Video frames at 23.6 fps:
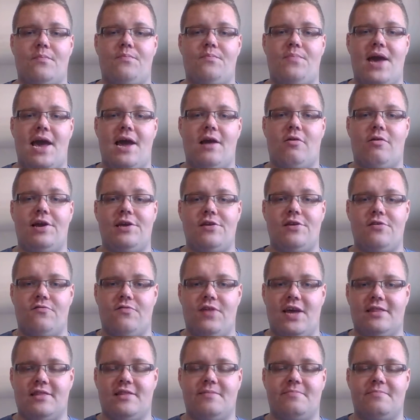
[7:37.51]
parry, you've
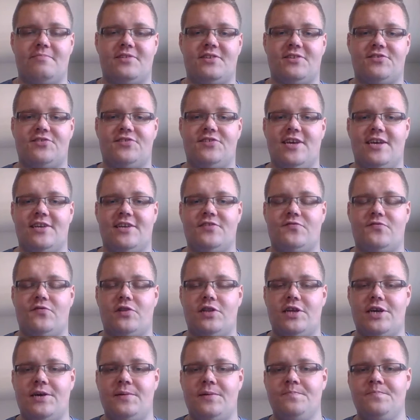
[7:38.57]
hit them
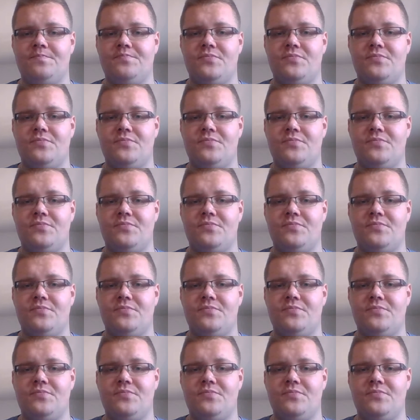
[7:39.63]
successfully,